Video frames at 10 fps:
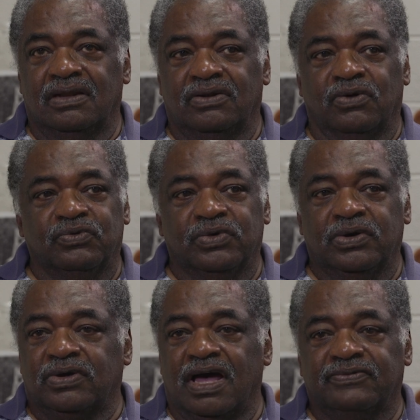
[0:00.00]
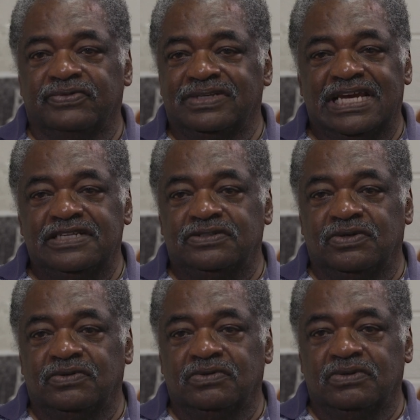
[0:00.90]
No real
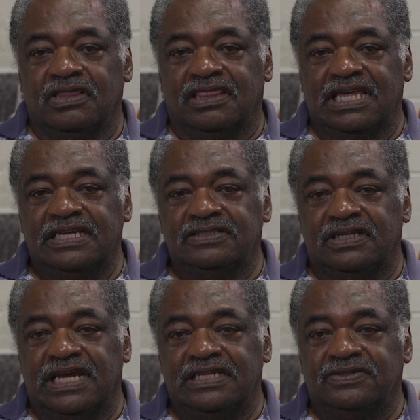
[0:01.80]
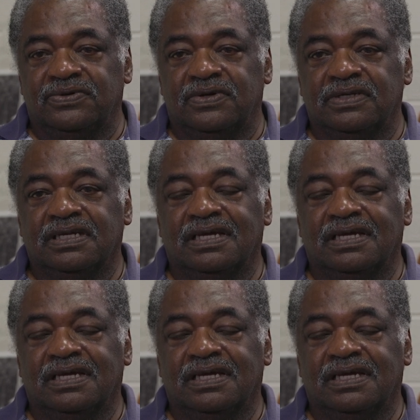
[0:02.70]
confrontational things of that sort.